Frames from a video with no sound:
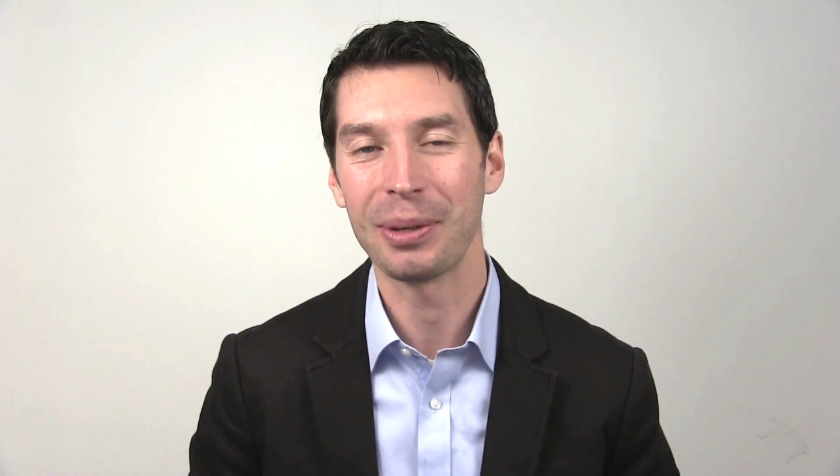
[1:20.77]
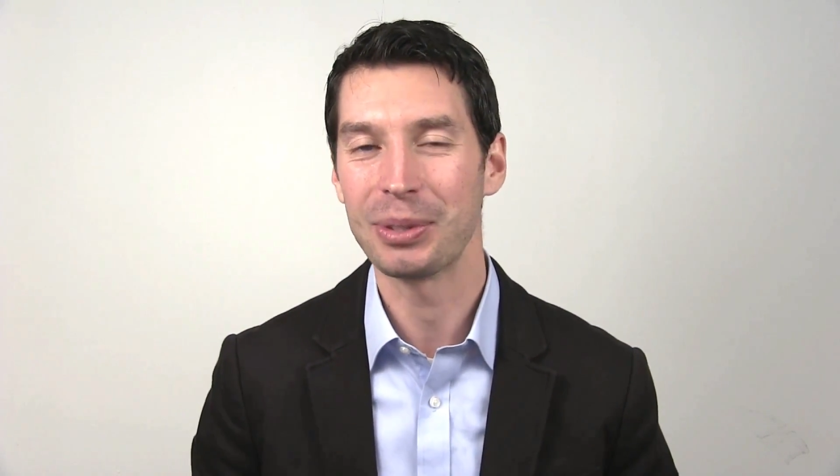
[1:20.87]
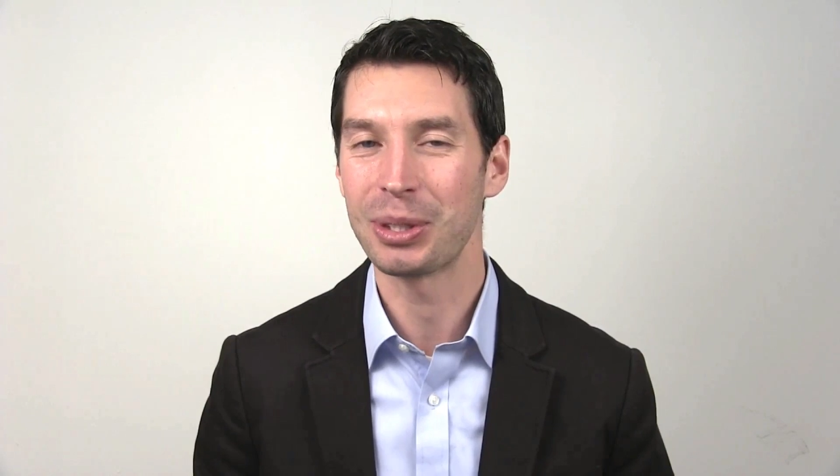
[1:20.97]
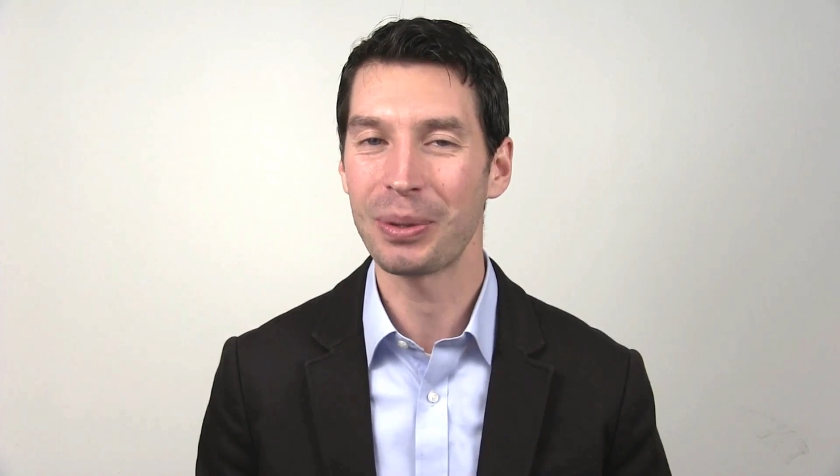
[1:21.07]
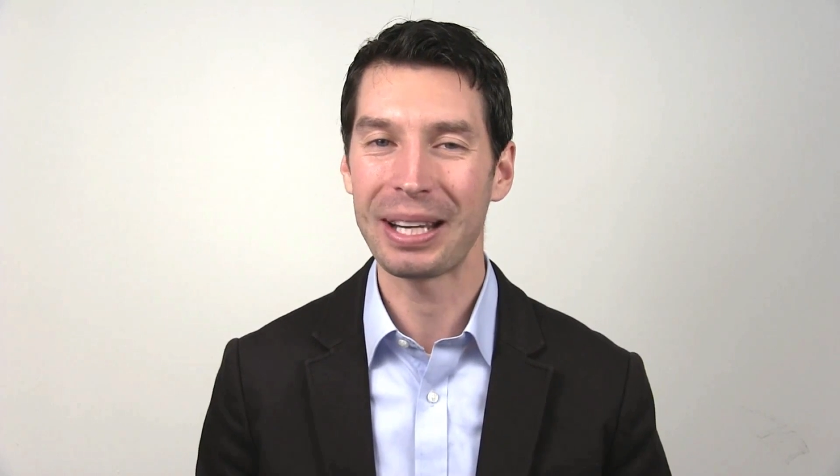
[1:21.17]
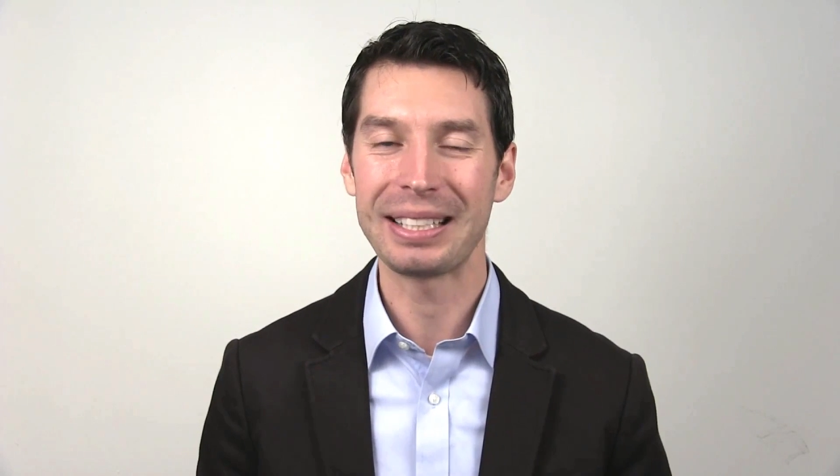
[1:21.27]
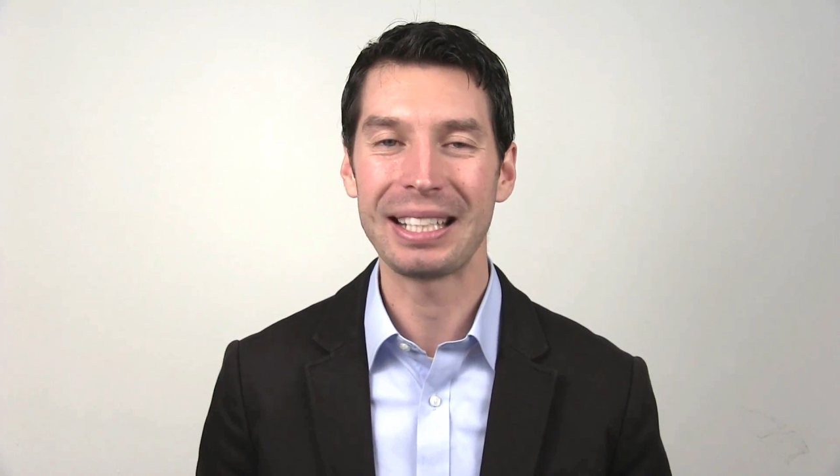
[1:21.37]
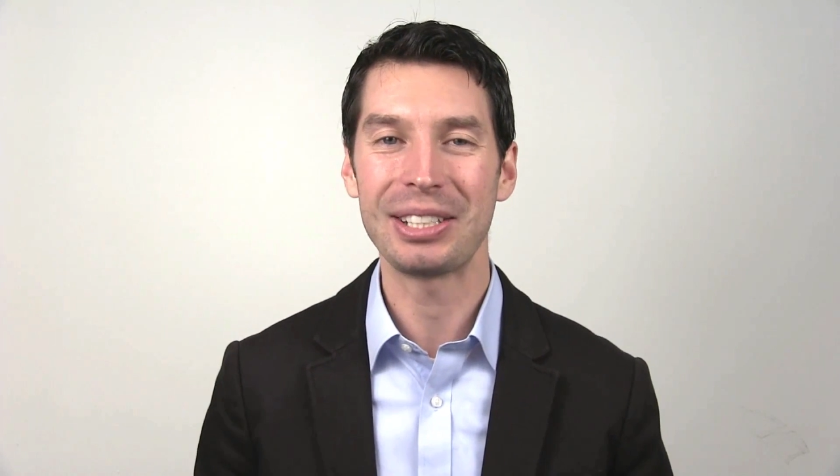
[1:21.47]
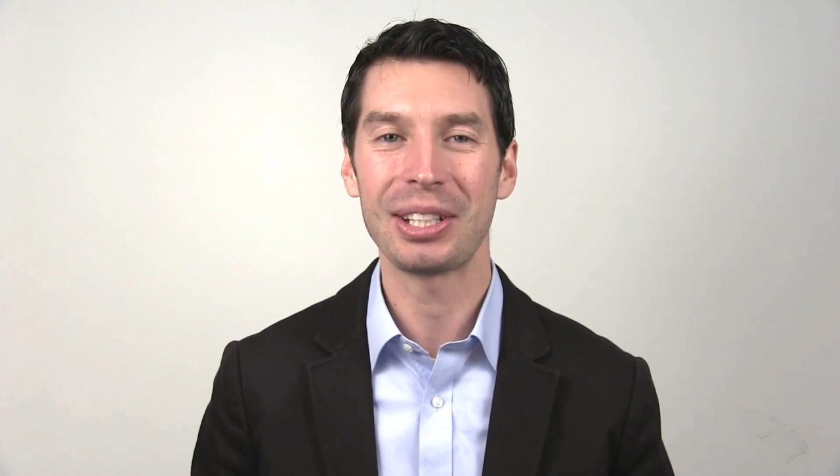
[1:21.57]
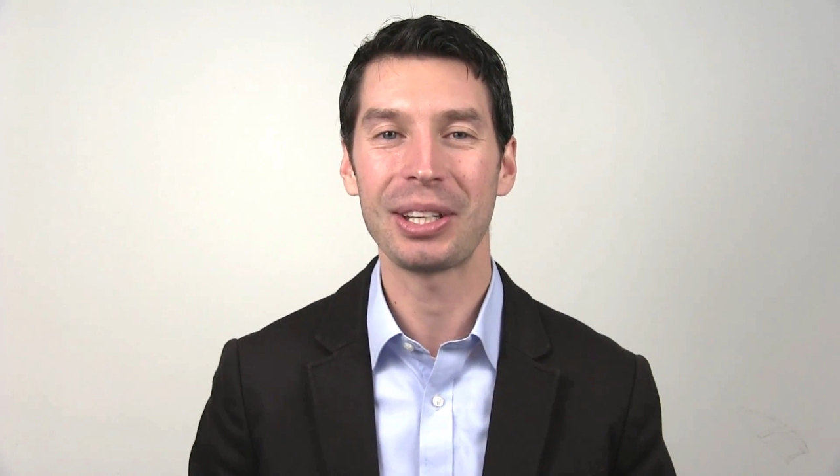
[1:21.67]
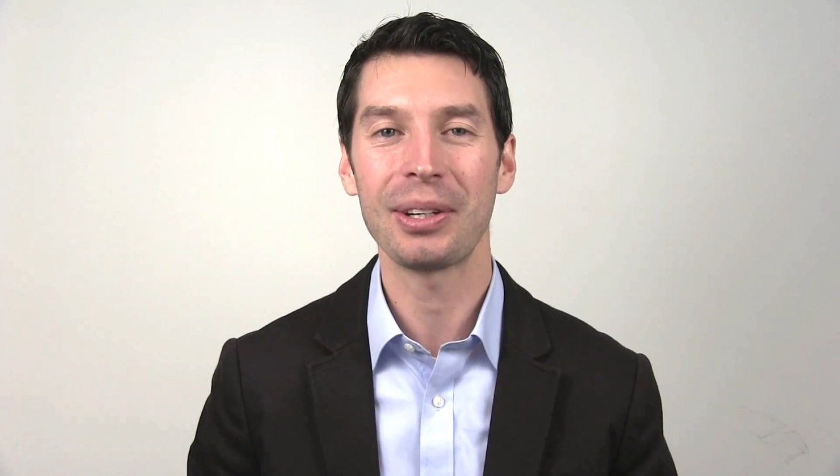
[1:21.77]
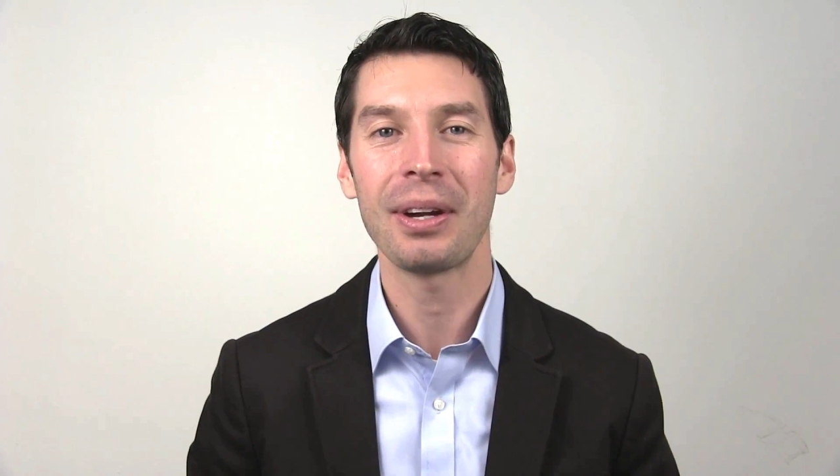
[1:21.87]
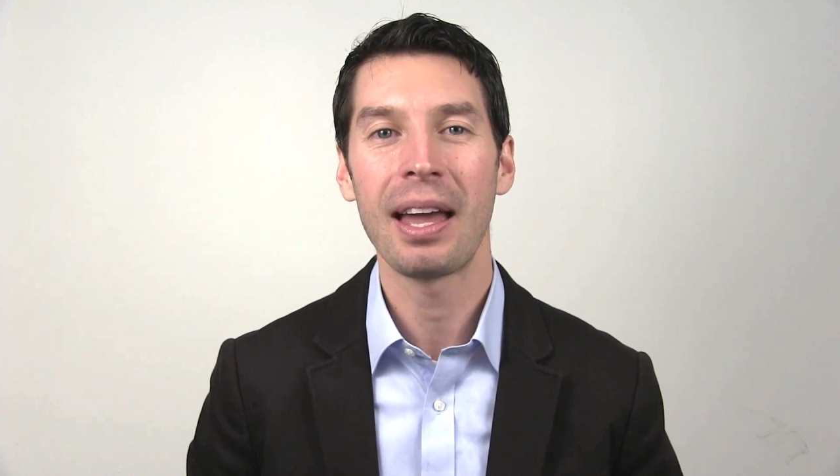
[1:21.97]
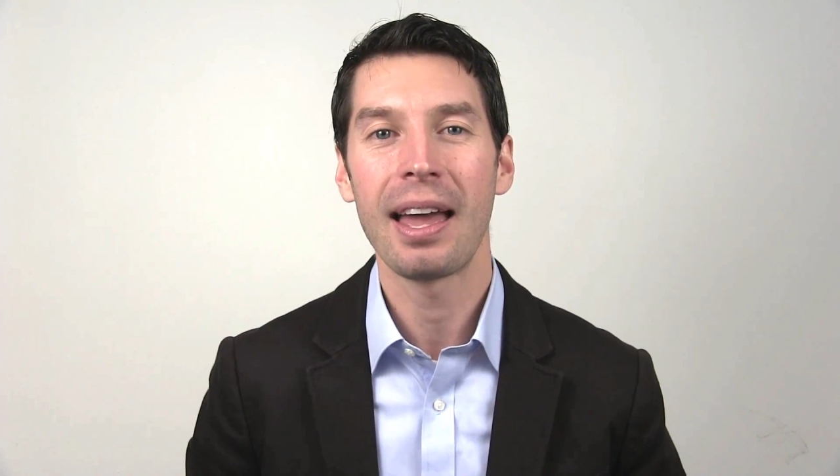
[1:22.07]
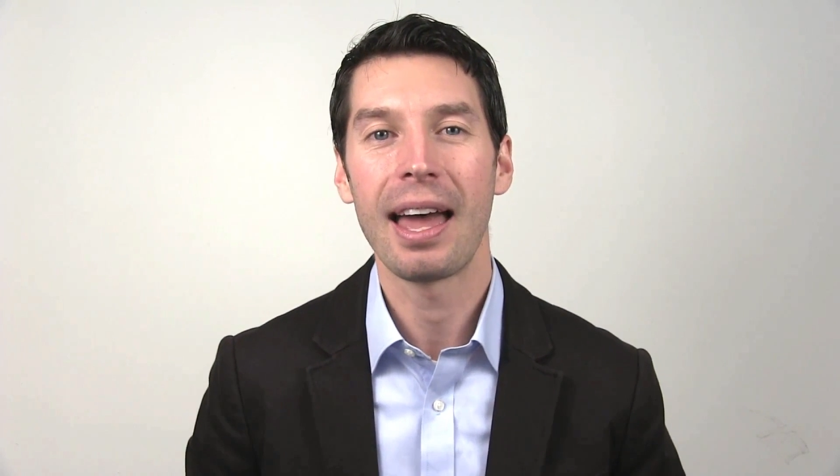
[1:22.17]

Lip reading: It was great teaching you,